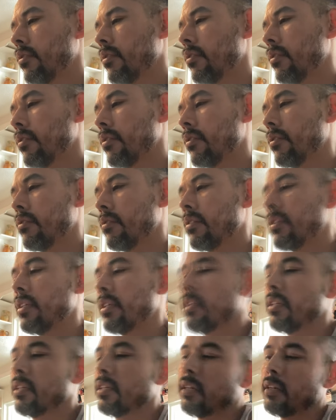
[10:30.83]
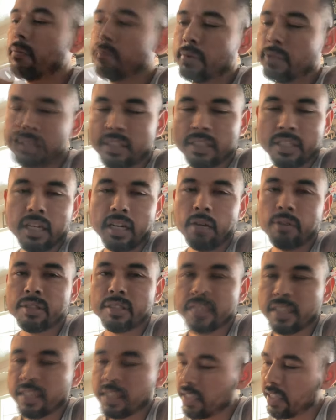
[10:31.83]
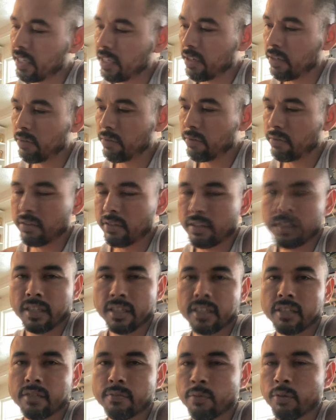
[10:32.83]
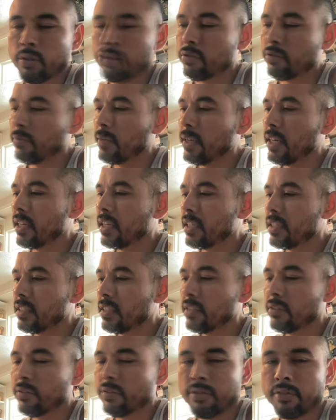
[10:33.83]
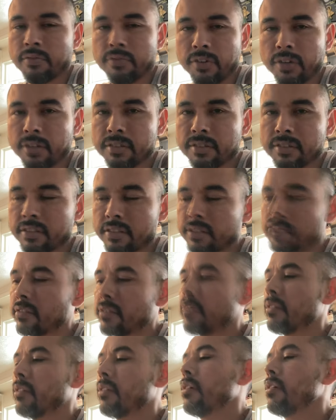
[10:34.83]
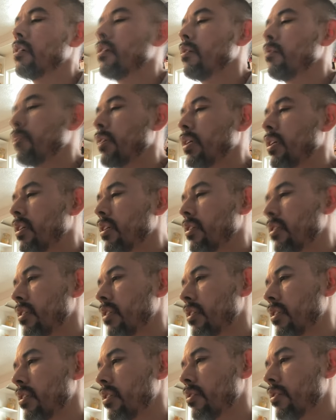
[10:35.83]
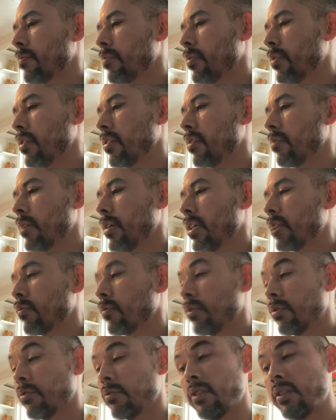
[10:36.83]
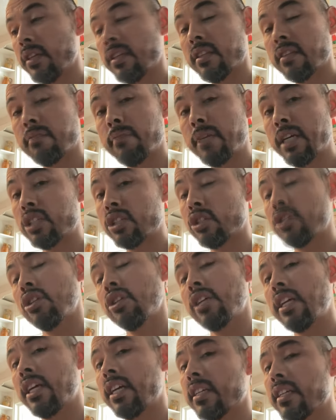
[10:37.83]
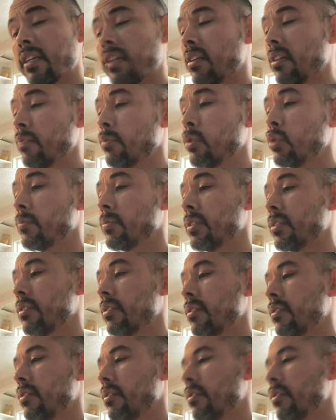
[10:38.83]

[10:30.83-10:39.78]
No, he didn't get him, but see how he's kicking out? Like, it's more dramatic, because these are the falses, because this is the part of the match where you think the match could end at any moment.